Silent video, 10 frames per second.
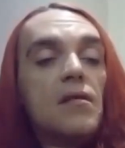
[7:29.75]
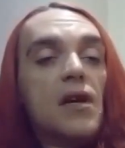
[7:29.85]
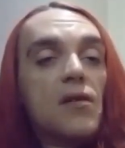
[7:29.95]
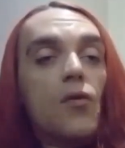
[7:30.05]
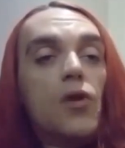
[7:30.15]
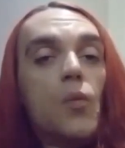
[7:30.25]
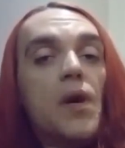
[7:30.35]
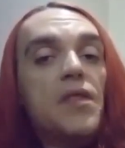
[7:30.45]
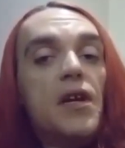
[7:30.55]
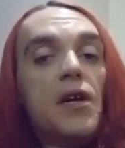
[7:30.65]
like all the
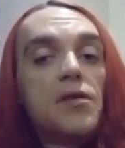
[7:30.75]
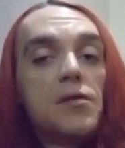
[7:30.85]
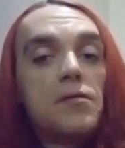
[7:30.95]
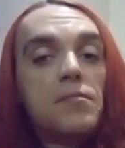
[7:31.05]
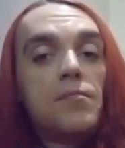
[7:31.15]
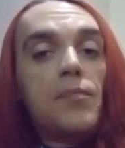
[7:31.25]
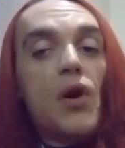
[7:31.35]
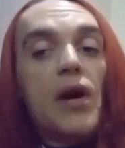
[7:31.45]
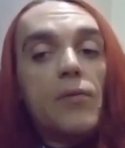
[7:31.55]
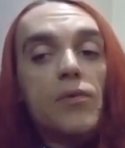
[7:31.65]
weed that I was
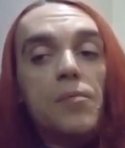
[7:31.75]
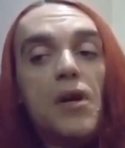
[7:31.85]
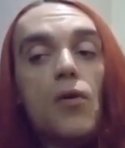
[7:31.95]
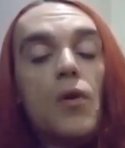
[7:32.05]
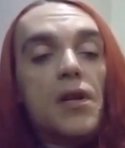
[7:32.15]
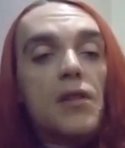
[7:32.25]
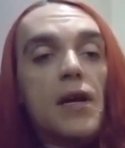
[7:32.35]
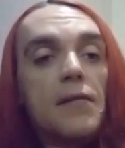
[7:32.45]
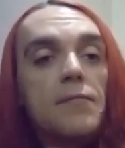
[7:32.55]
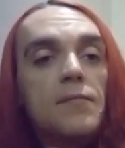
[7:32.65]
buying would be gone in
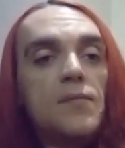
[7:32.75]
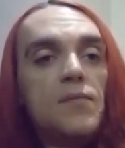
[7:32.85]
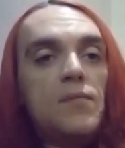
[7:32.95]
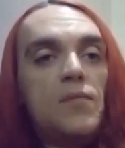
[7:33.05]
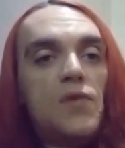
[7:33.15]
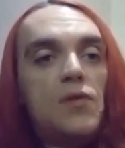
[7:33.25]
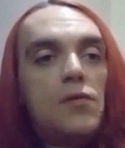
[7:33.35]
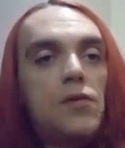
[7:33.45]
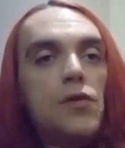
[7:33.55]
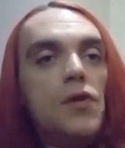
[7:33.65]
like
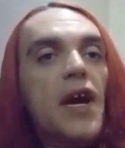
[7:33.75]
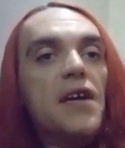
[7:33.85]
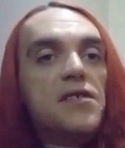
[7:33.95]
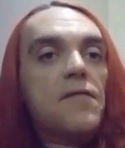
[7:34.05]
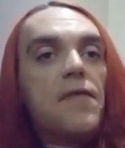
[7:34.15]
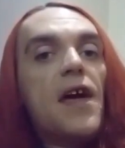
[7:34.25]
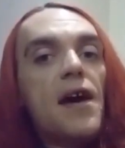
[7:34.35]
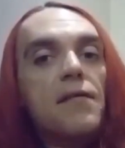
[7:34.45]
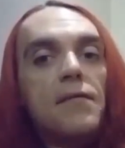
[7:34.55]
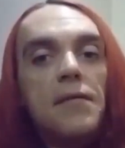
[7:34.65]
2 days, if
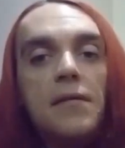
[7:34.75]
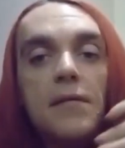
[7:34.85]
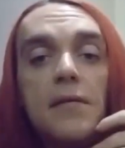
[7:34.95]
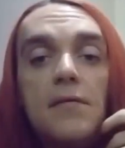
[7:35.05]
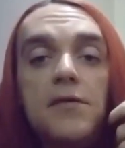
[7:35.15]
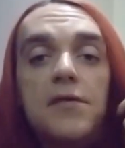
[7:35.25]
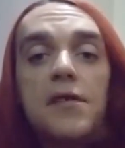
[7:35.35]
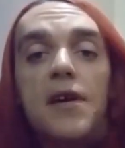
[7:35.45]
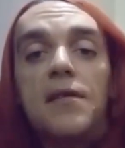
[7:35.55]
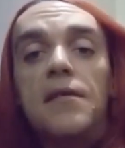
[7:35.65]
that. It's
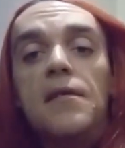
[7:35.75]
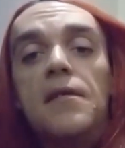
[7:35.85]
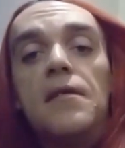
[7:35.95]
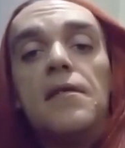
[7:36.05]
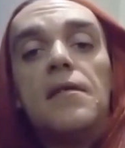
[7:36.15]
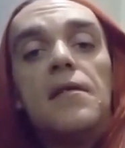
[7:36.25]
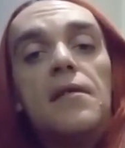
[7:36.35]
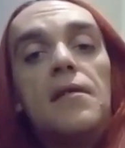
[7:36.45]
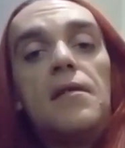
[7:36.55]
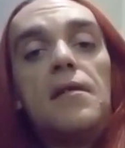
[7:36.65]
just like,
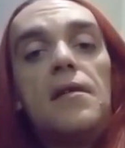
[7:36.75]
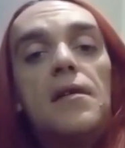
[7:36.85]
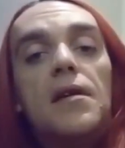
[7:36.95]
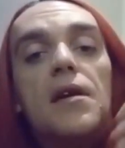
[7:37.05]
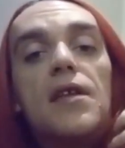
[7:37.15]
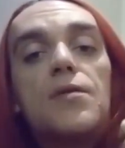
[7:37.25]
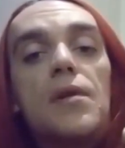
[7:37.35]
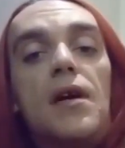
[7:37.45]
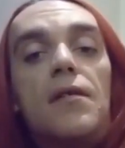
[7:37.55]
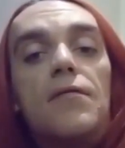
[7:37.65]
yeah, that's
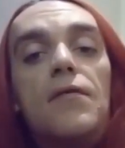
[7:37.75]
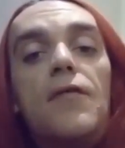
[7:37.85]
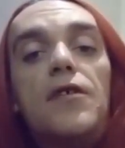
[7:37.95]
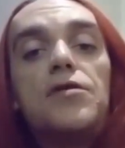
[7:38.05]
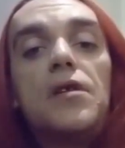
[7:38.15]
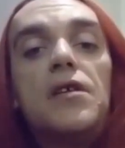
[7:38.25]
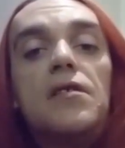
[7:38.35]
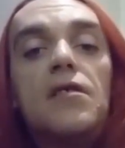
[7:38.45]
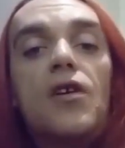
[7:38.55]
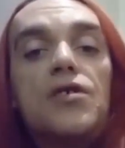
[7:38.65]
when I
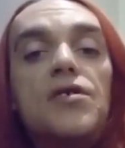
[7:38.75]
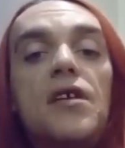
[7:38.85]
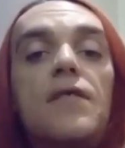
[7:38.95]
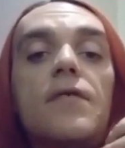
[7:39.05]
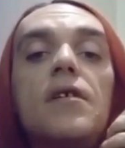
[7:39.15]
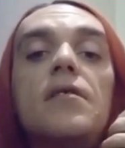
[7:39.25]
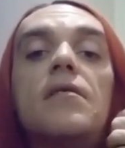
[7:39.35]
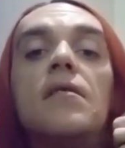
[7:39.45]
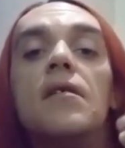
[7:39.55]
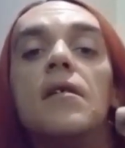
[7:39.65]
eventually got sick of
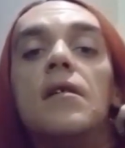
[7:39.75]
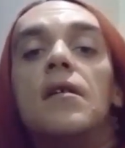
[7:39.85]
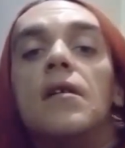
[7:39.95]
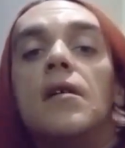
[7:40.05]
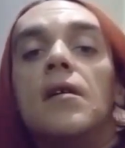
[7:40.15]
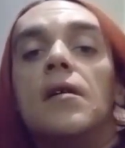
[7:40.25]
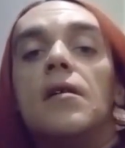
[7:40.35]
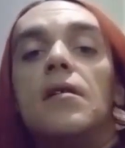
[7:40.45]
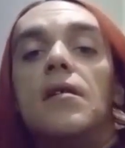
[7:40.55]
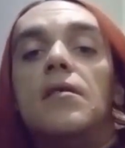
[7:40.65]
it.
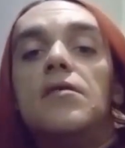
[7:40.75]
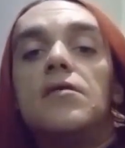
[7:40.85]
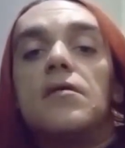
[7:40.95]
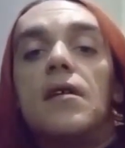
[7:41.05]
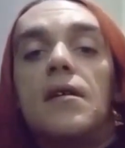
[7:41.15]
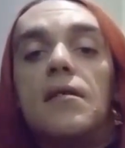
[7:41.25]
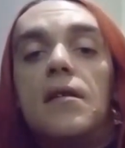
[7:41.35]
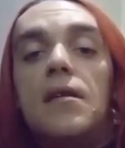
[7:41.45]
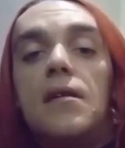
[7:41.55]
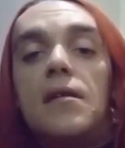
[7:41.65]
And it's just like,
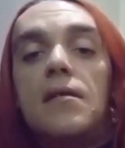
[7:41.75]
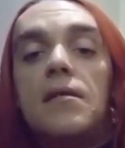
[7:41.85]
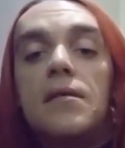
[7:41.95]
yeah,